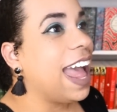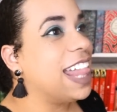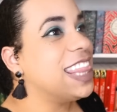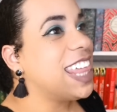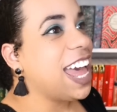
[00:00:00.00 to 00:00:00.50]

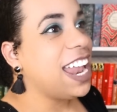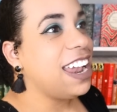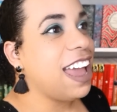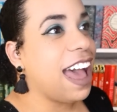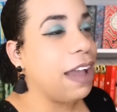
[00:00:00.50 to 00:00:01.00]
and
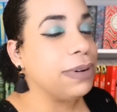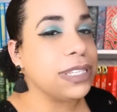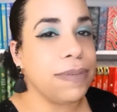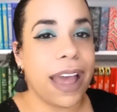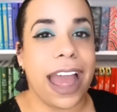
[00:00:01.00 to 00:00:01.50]
then
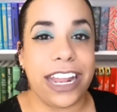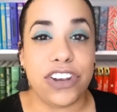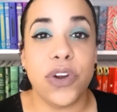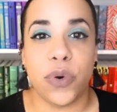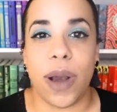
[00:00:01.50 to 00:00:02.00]
I
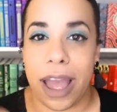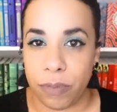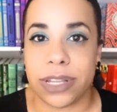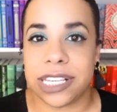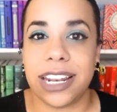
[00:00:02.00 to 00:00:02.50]
knew I
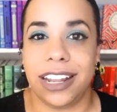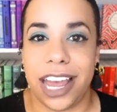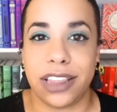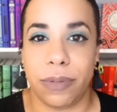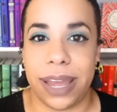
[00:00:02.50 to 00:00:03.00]
wasn't gonna
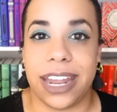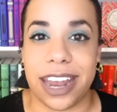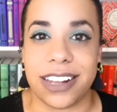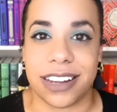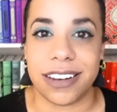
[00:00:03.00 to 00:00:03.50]
like the way it
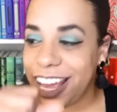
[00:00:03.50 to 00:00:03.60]
ended.